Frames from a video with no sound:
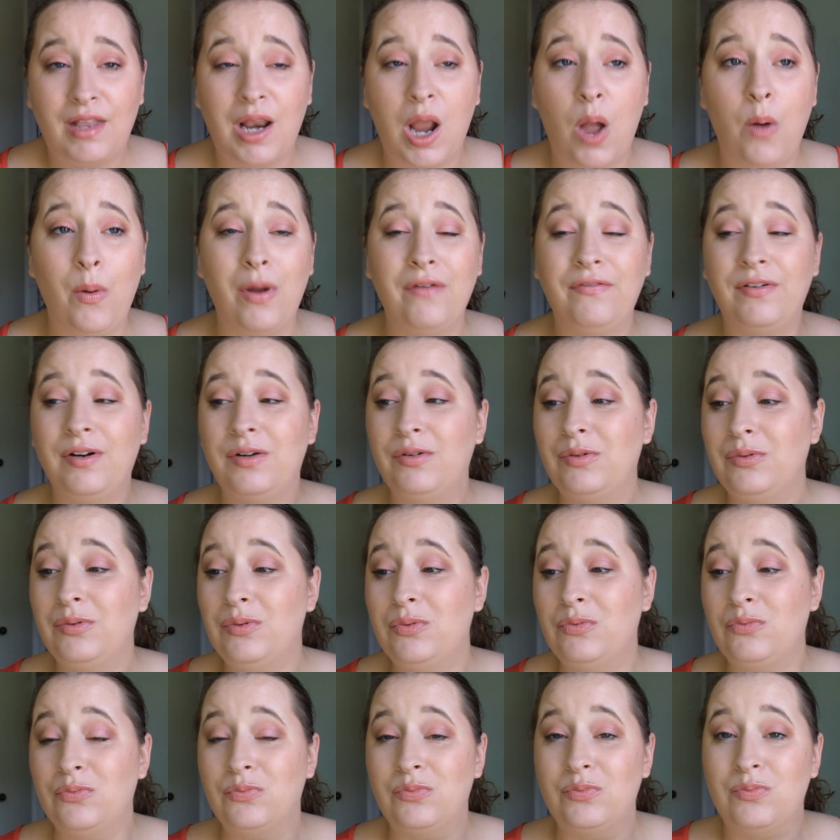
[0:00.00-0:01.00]

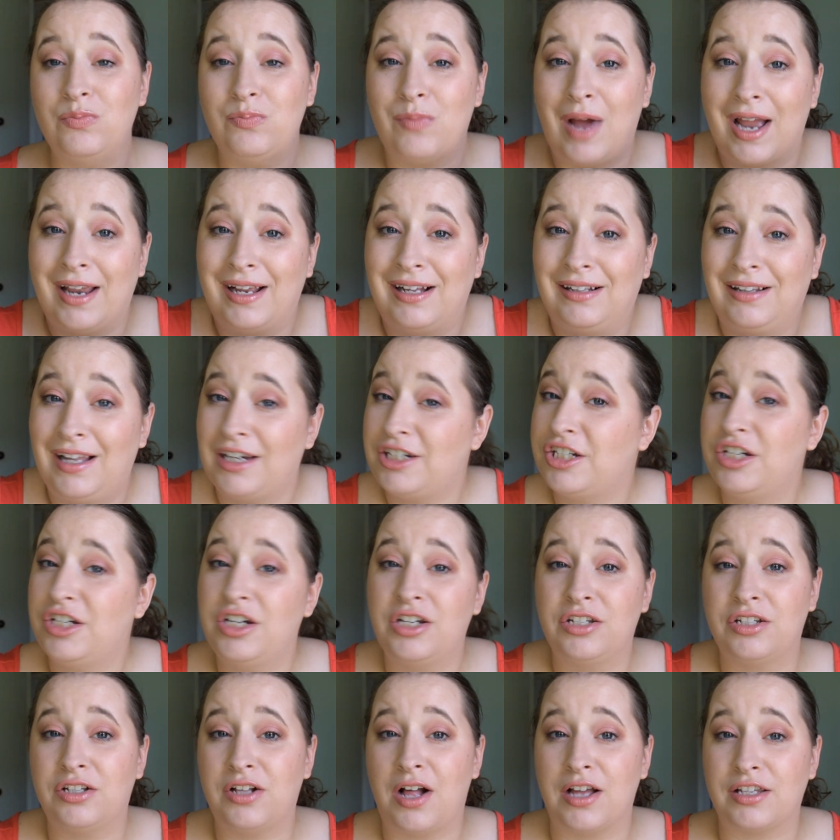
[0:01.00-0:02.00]
However, my collection
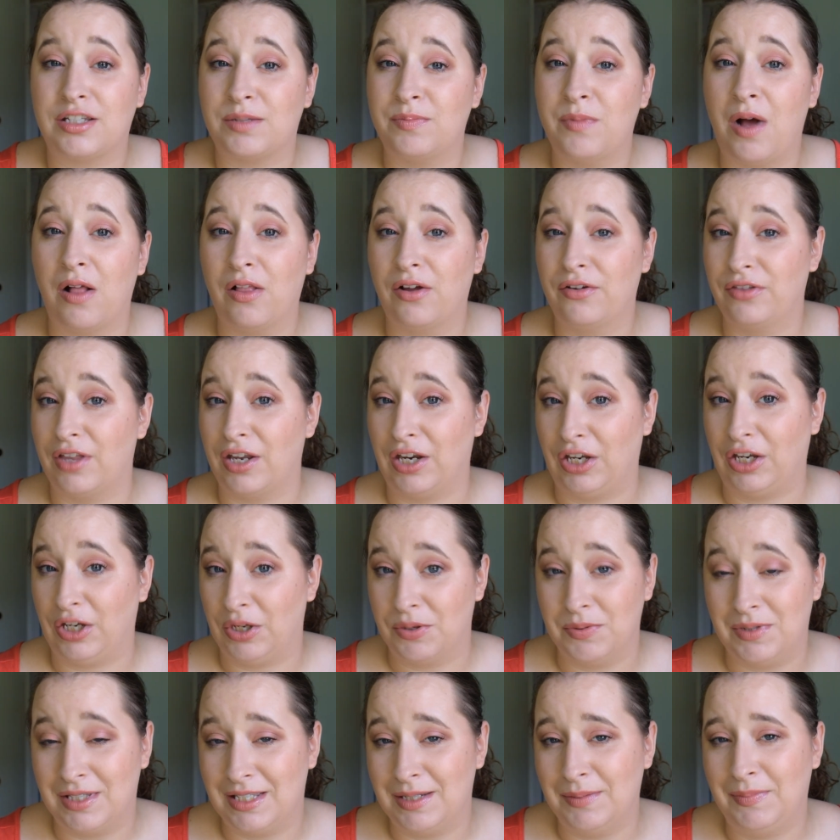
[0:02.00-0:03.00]
is a lot smaller than it
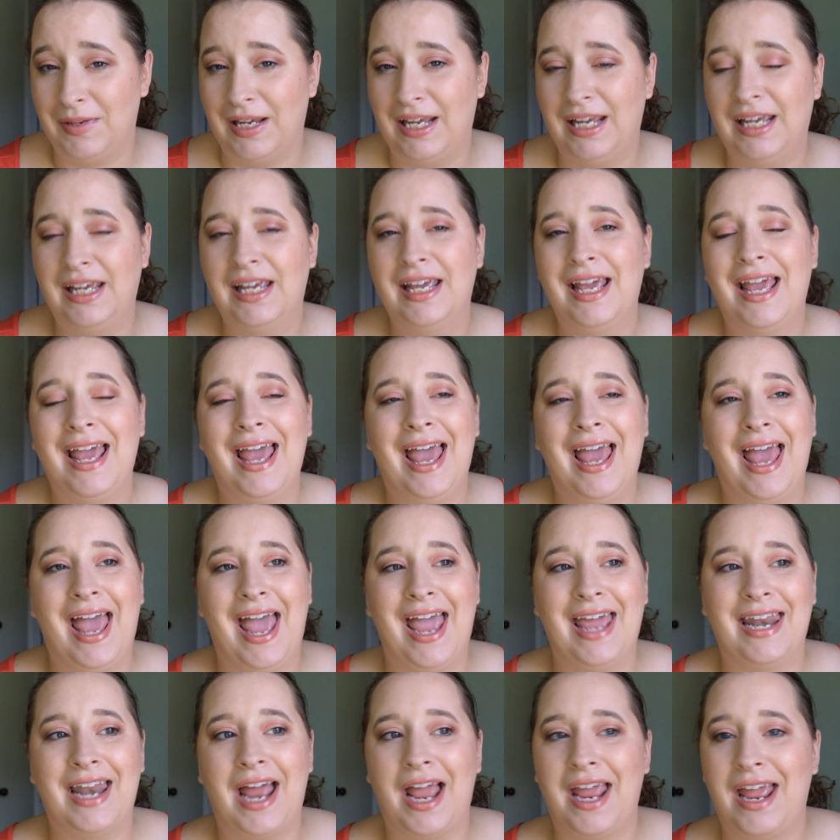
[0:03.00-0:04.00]
used to be,
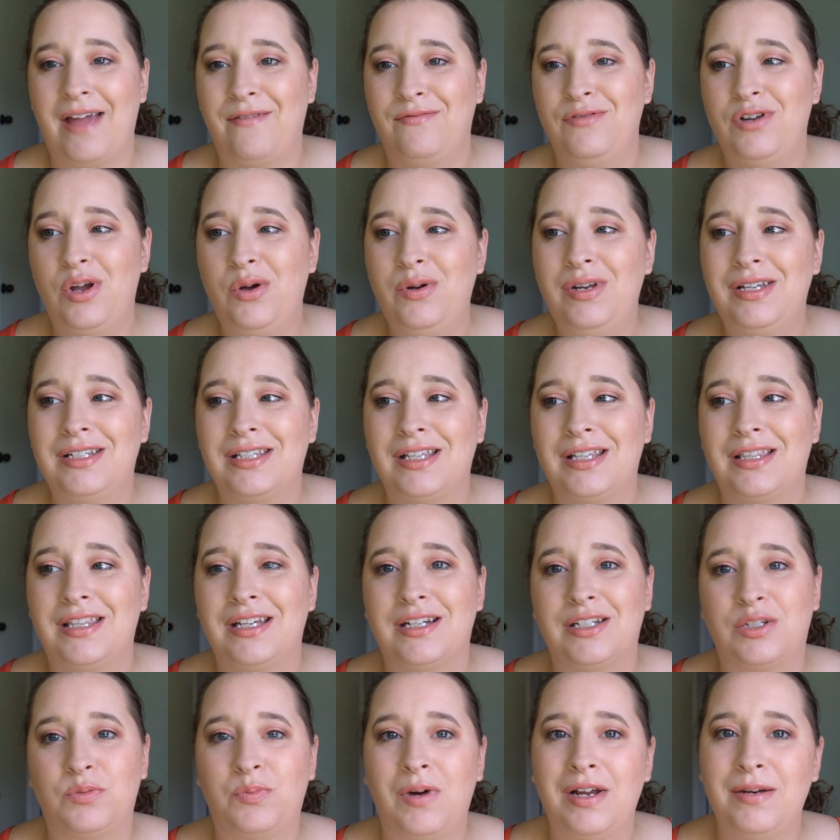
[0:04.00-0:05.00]
and I have noticed that
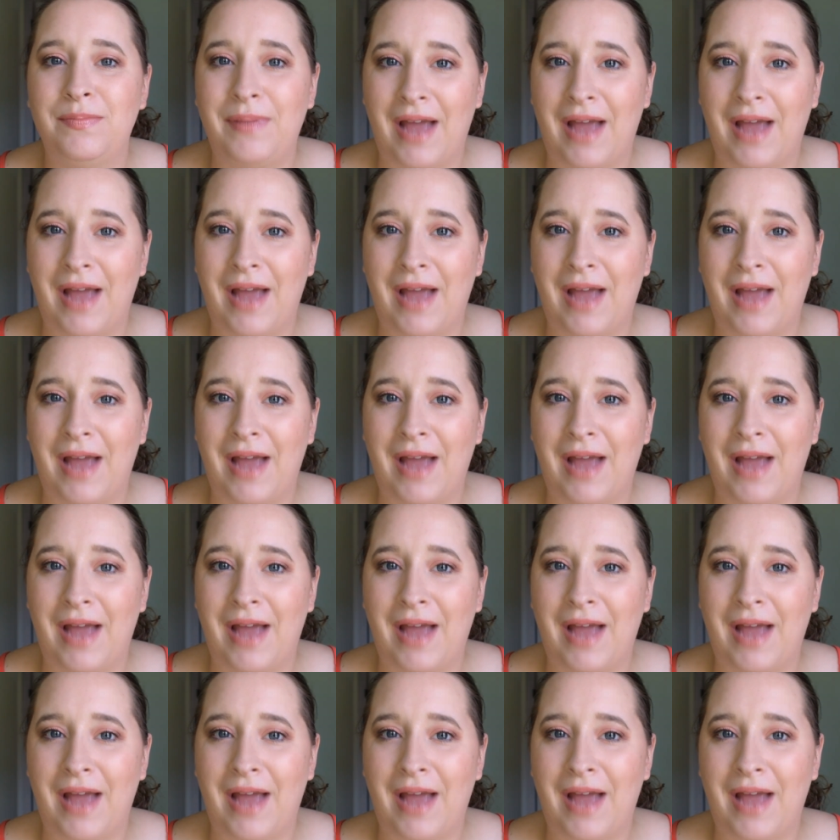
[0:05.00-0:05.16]
there's one